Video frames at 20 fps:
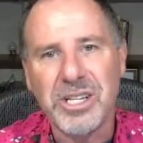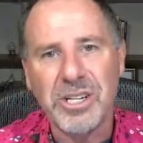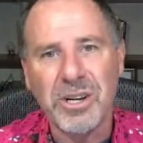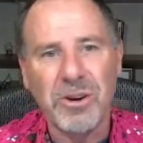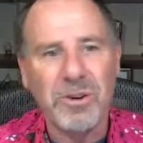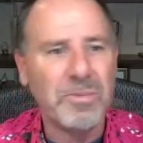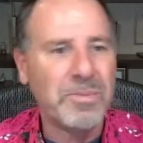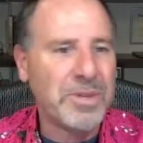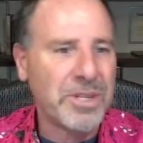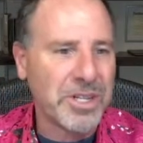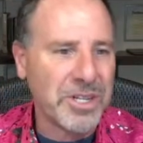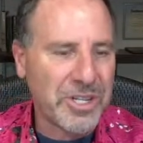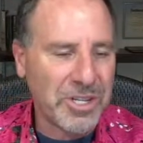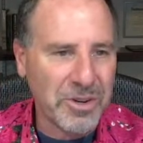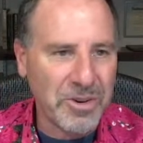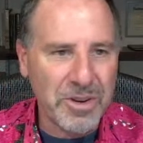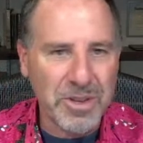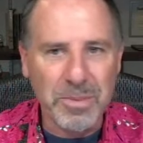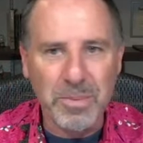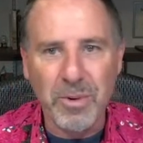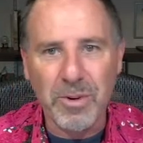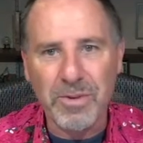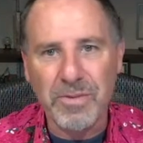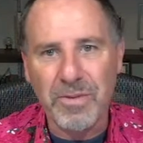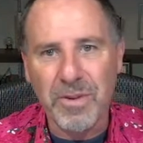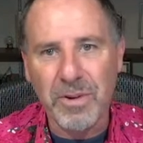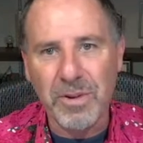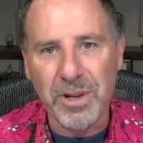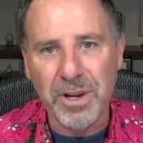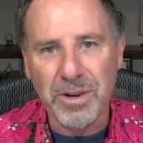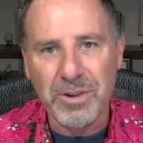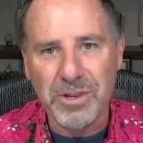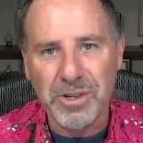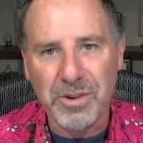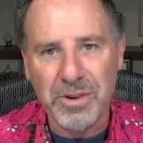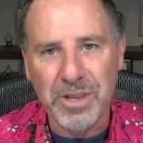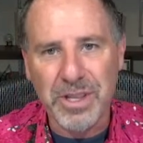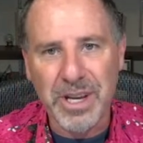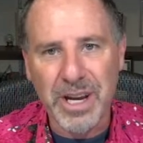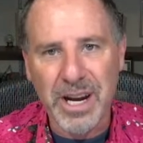show them to you, show you the portfolio, show
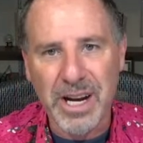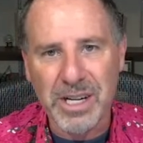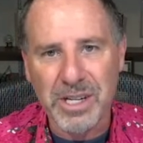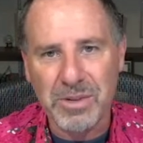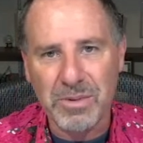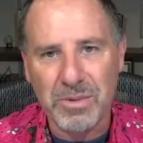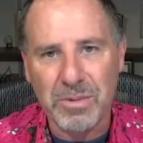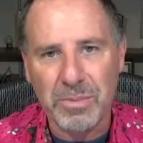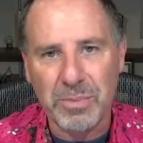you the actual